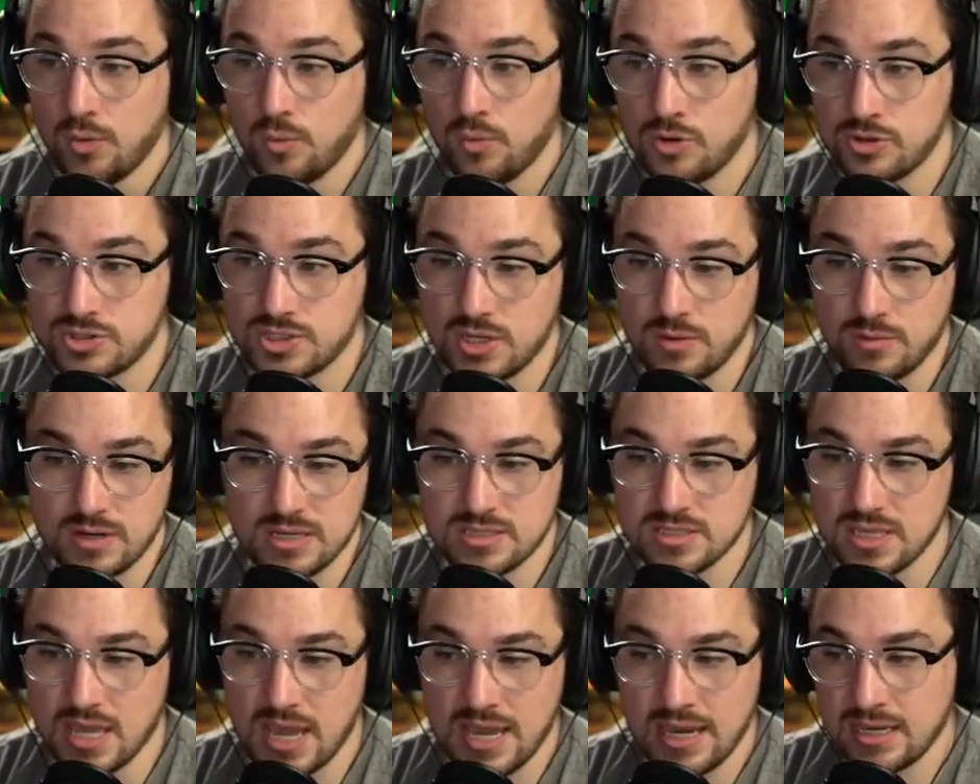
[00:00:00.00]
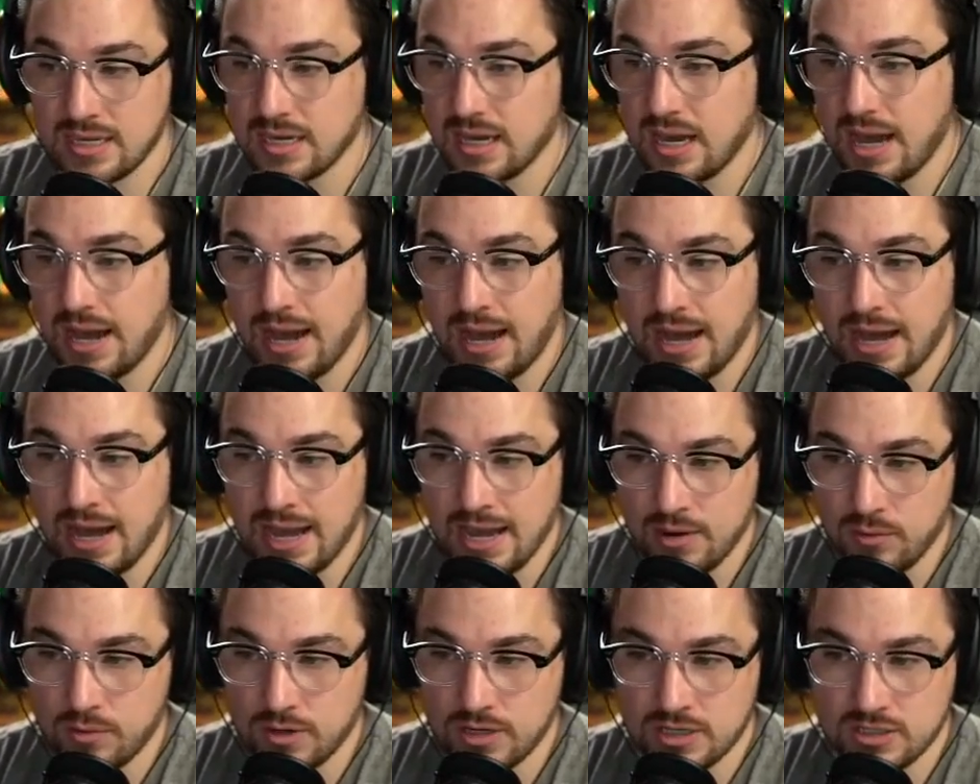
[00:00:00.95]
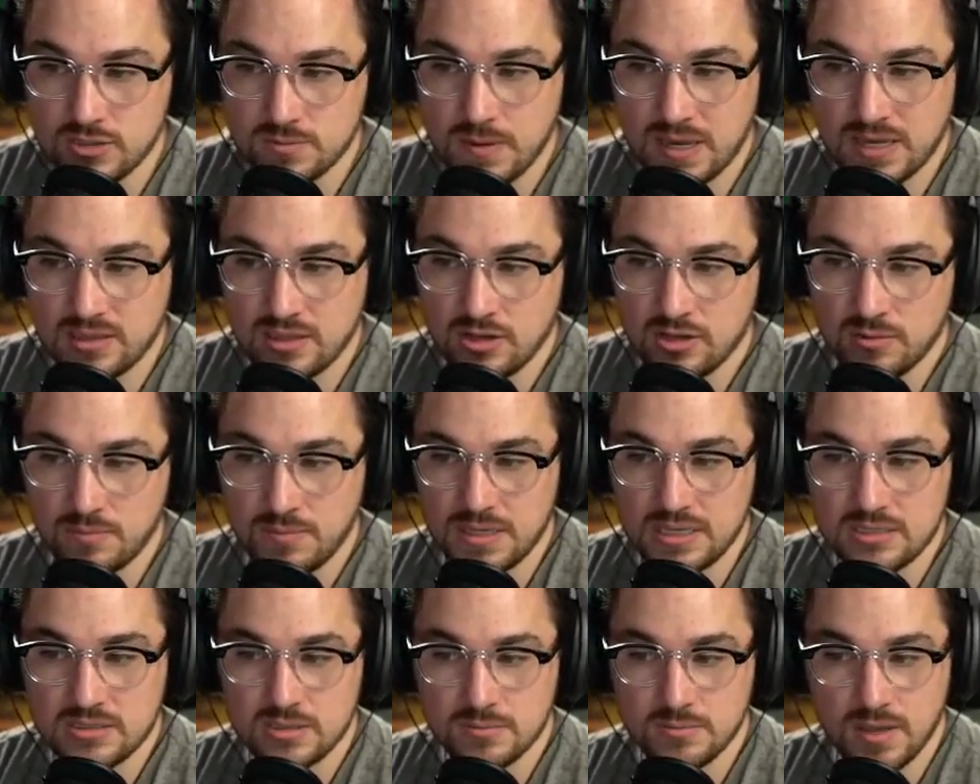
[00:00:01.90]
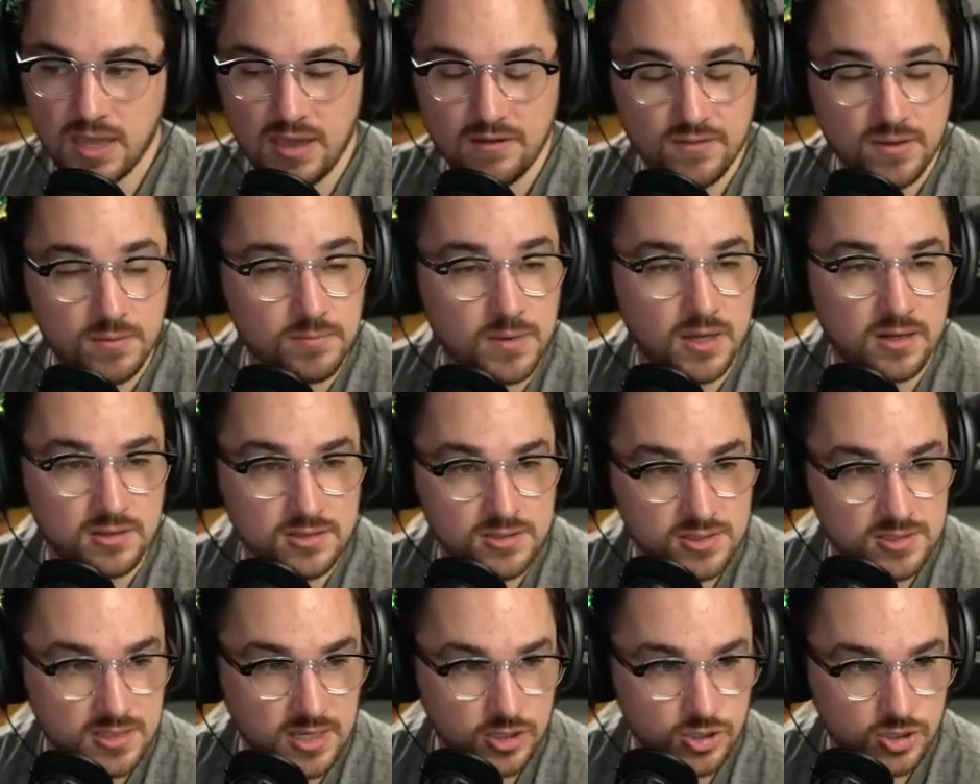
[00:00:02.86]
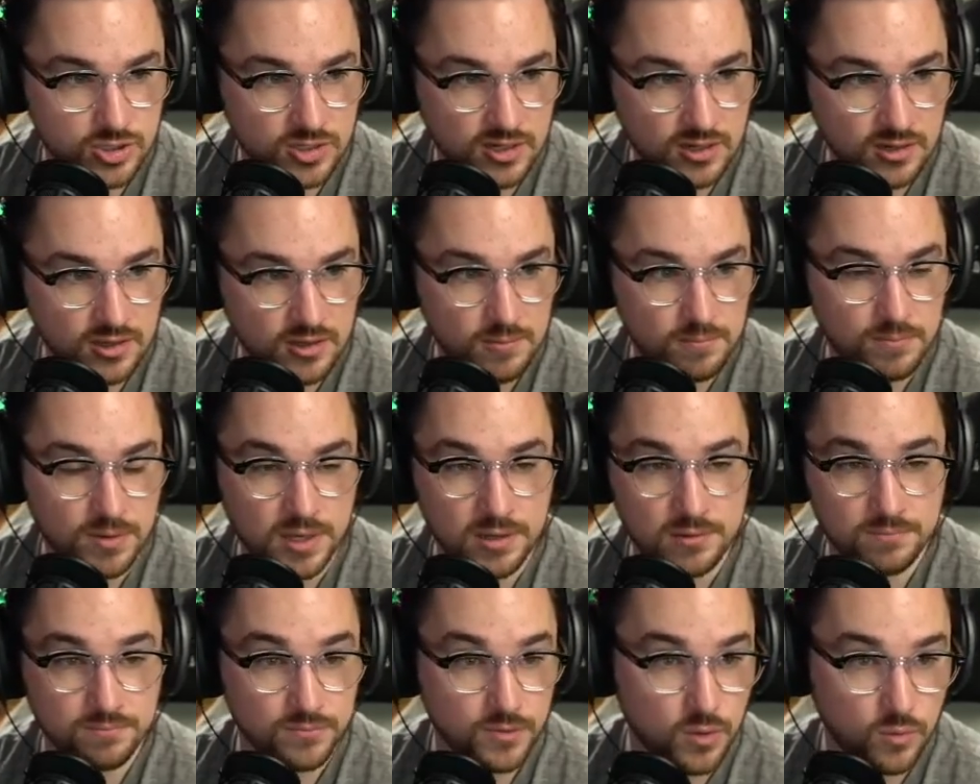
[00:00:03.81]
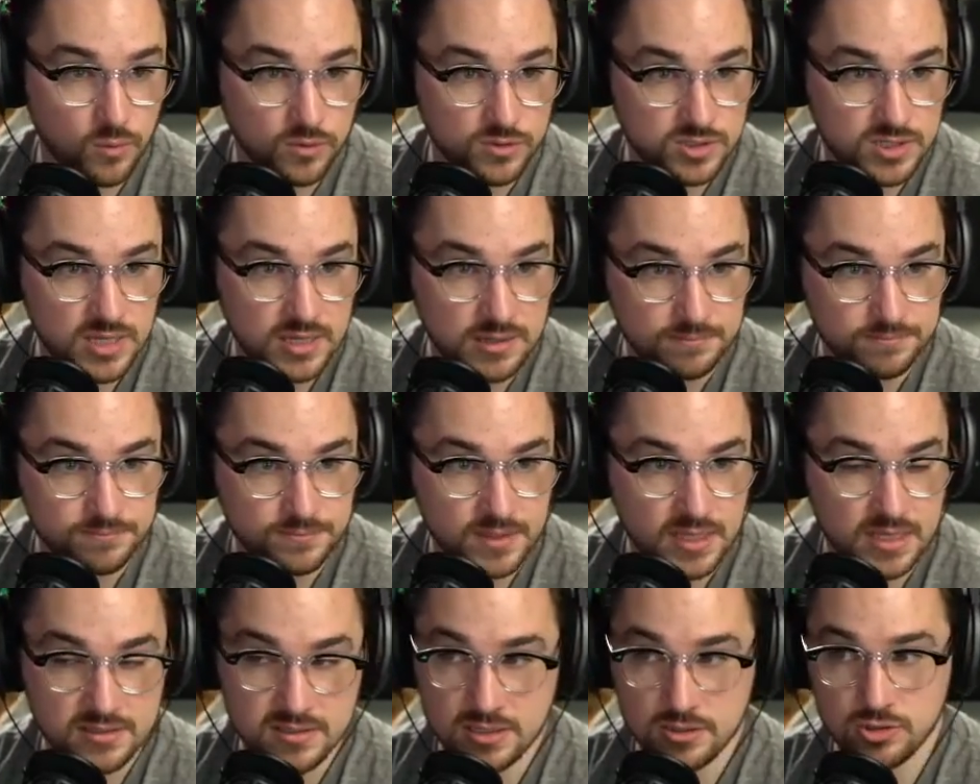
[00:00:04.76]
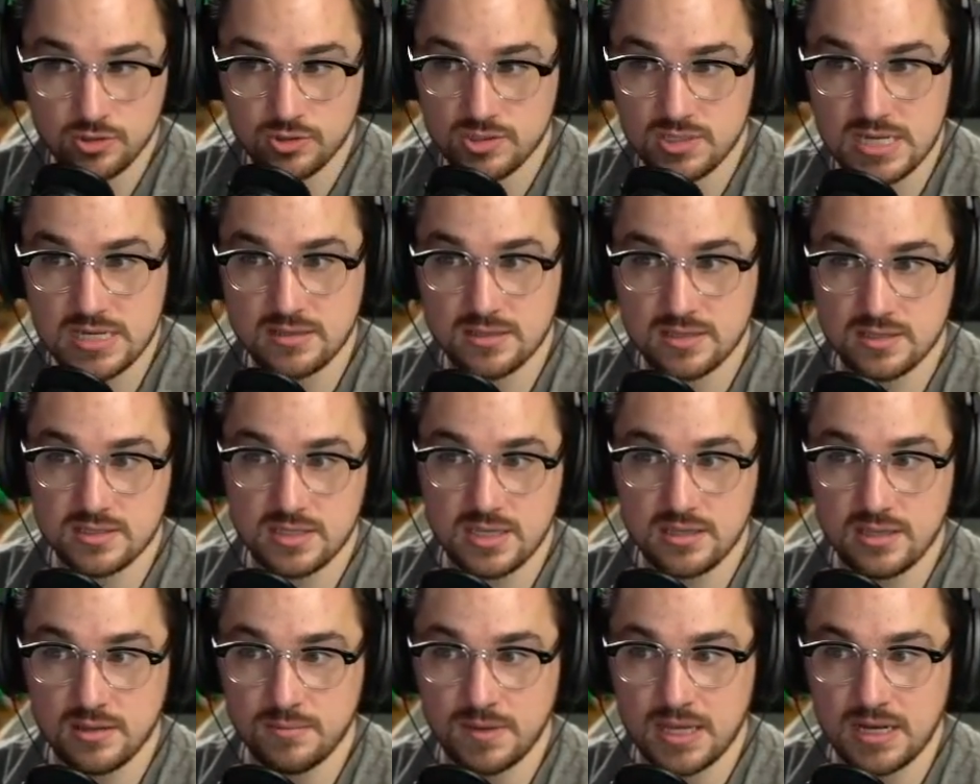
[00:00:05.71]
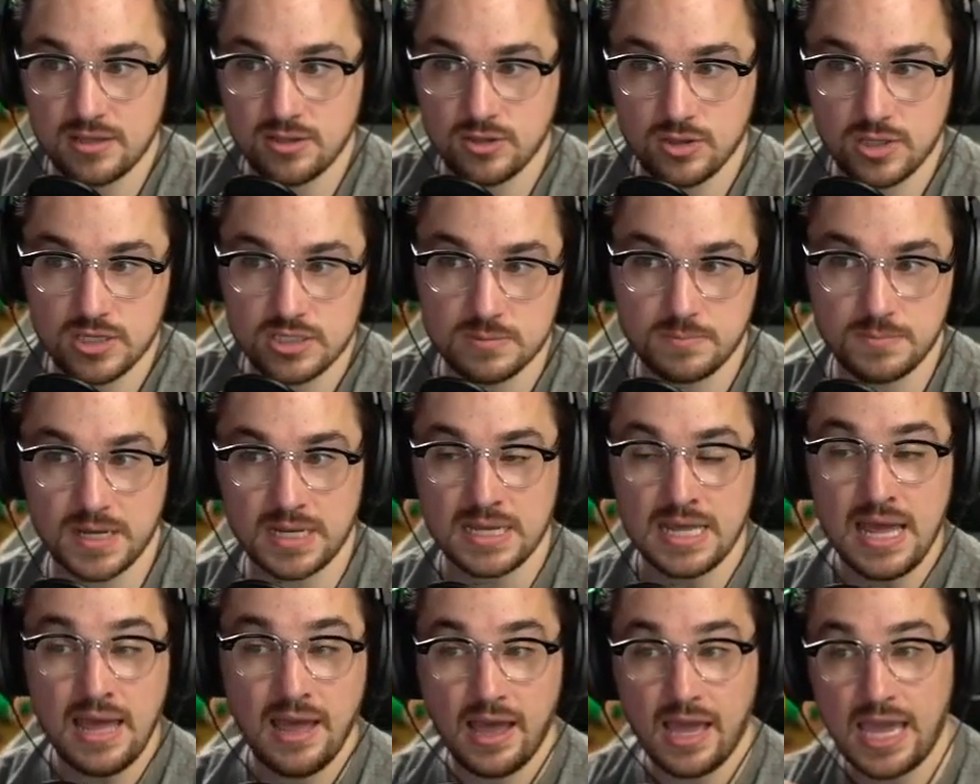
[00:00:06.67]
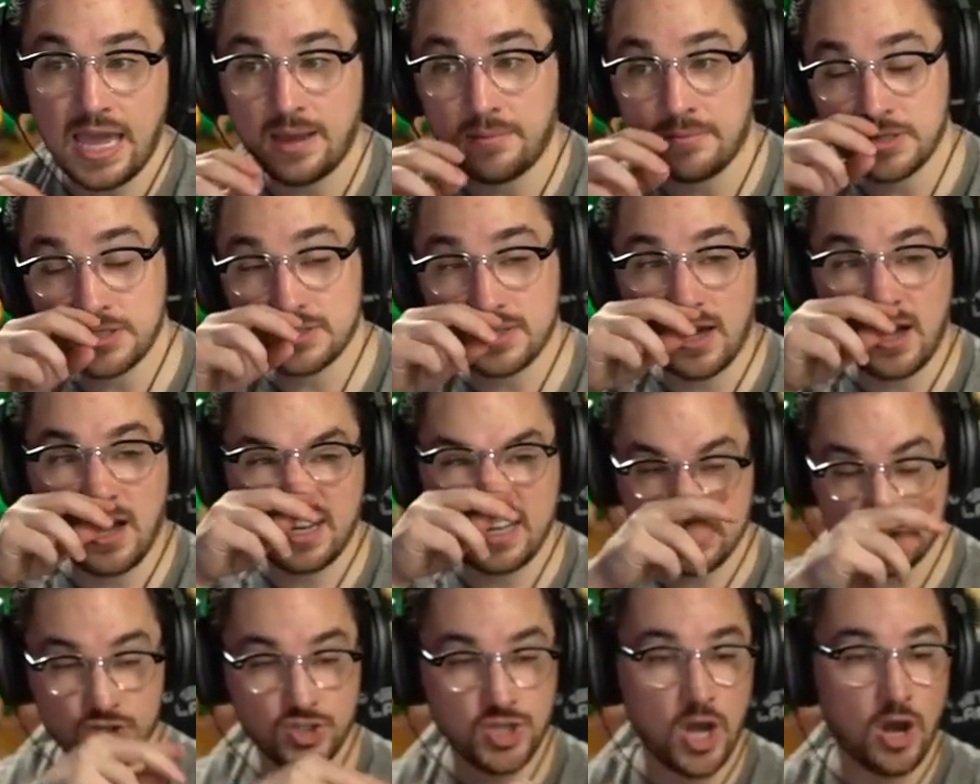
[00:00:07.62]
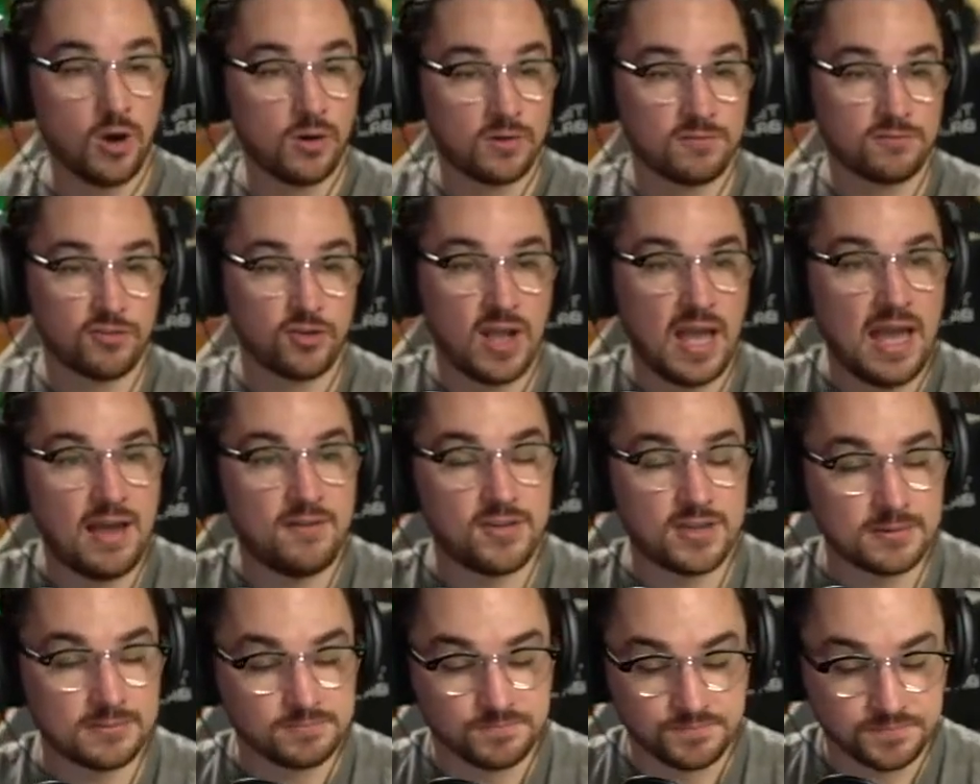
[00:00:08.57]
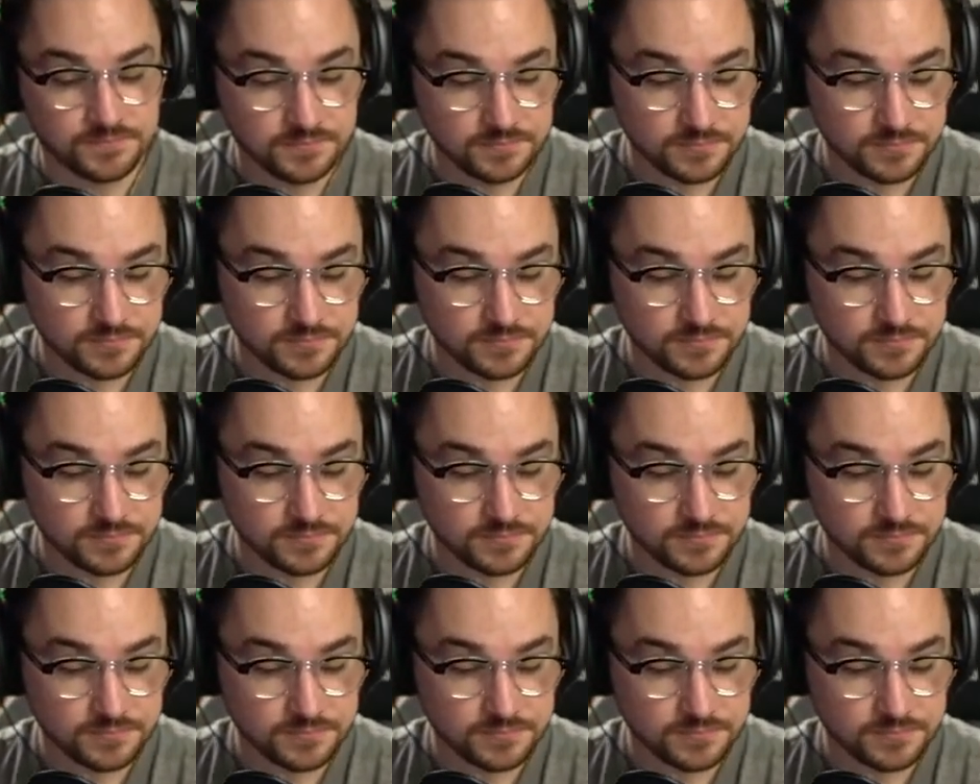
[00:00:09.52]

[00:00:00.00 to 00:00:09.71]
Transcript: We'll see what it's like. I would expect there to be some heavy monetization in it, but we'll see. It's interesting to see them get into this, but Amazon is known for having